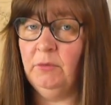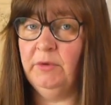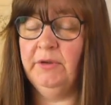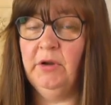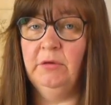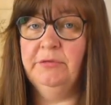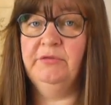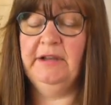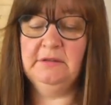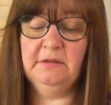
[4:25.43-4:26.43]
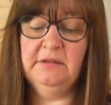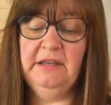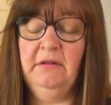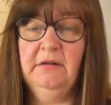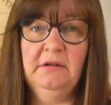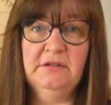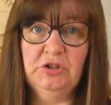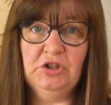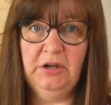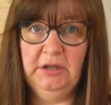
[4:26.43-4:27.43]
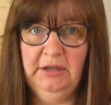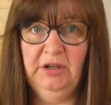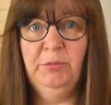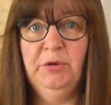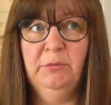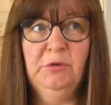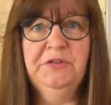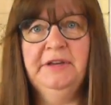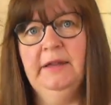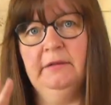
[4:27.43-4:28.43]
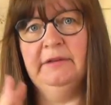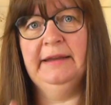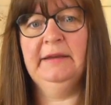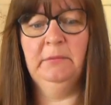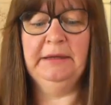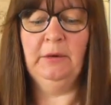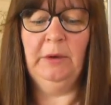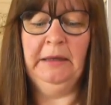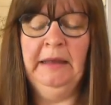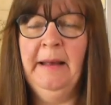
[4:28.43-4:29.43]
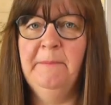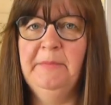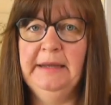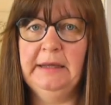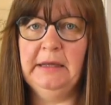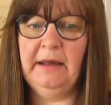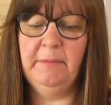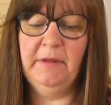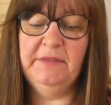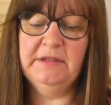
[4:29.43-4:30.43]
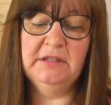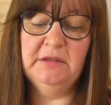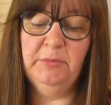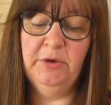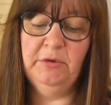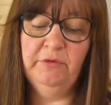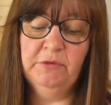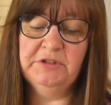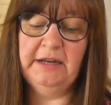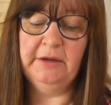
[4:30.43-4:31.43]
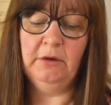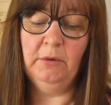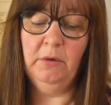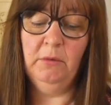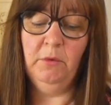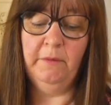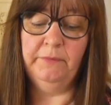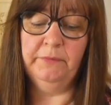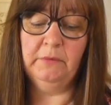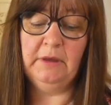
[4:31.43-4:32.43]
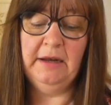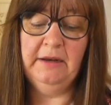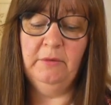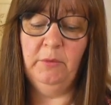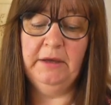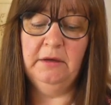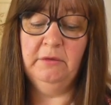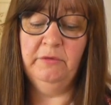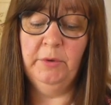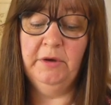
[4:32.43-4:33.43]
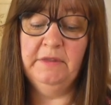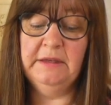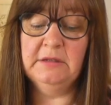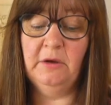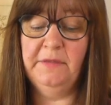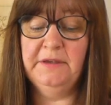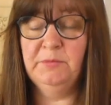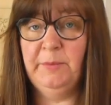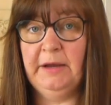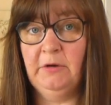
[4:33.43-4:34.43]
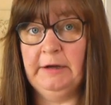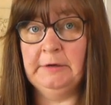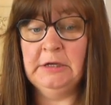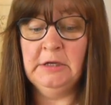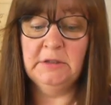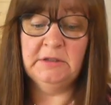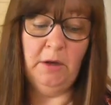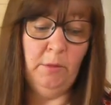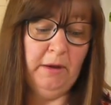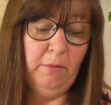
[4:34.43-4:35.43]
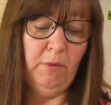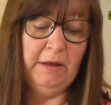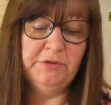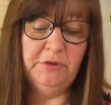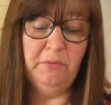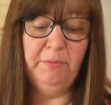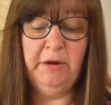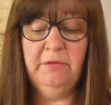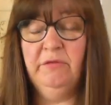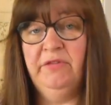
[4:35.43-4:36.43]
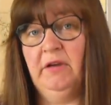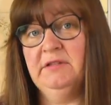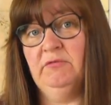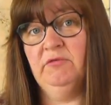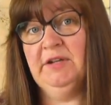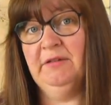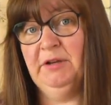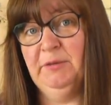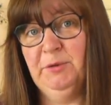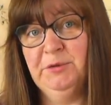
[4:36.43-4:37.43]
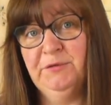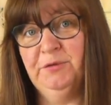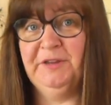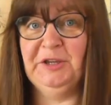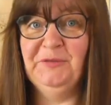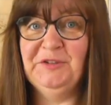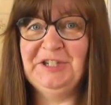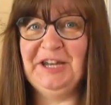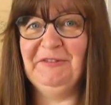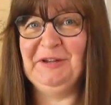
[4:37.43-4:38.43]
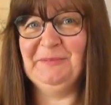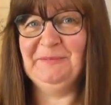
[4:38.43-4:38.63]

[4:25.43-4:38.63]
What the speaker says: with the gold threads, because they are nice and shiny and you put them all together and they can be quite bling. And this is a beautiful delicate one, Kelly, the way you've worked this on this background. So well done on both of those, and really, really beautiful. Thank you for sharing.